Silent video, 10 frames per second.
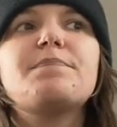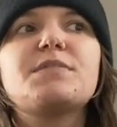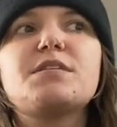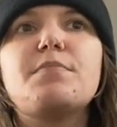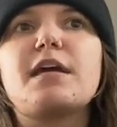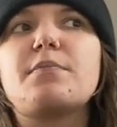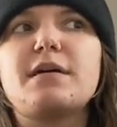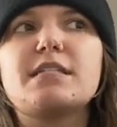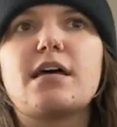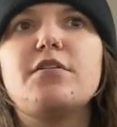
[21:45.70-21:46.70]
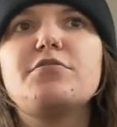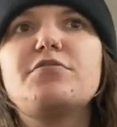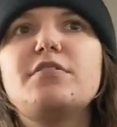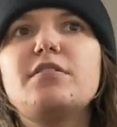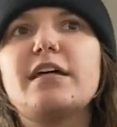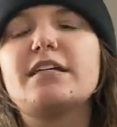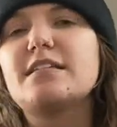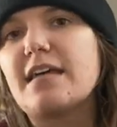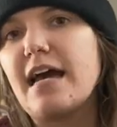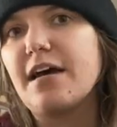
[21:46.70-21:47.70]
to make myself like
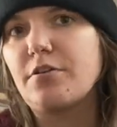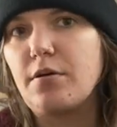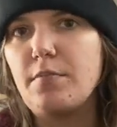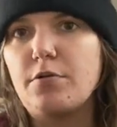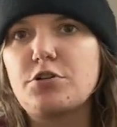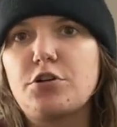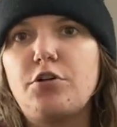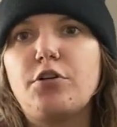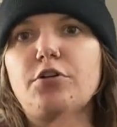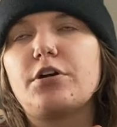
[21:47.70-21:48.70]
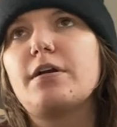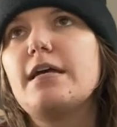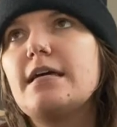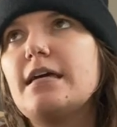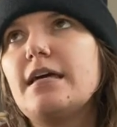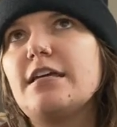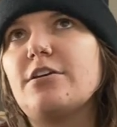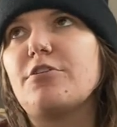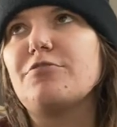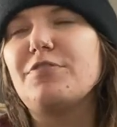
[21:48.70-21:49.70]
sad or emotional or, you
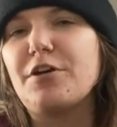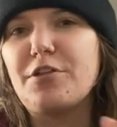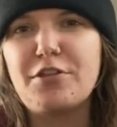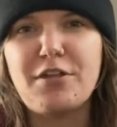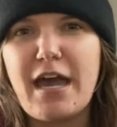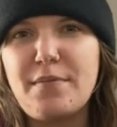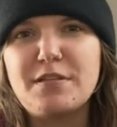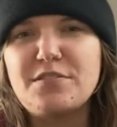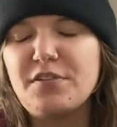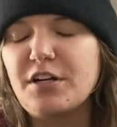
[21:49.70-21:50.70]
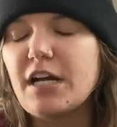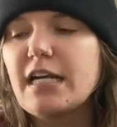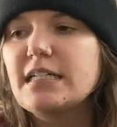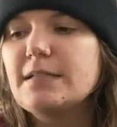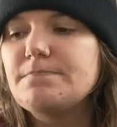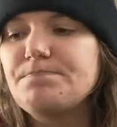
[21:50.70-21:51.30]
know, feel atmospheric.